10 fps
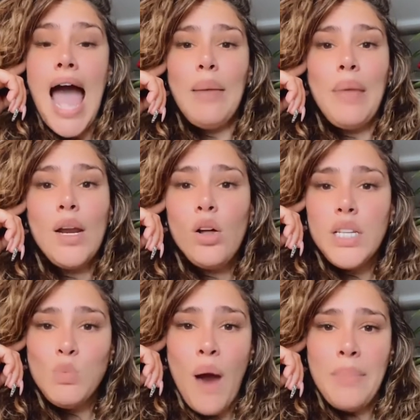I made all
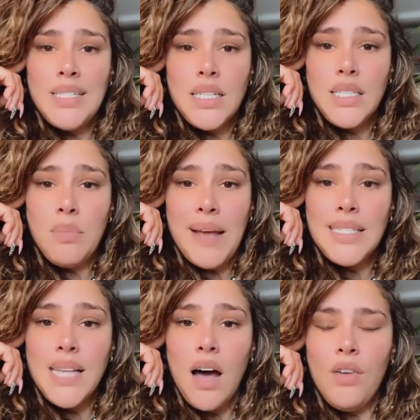these promises to
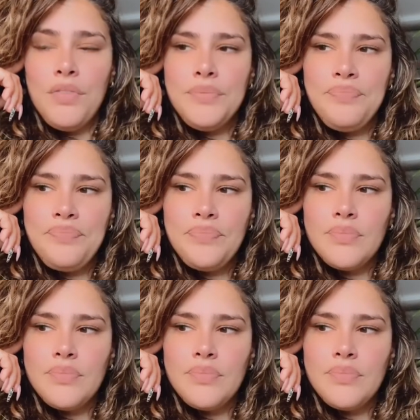myself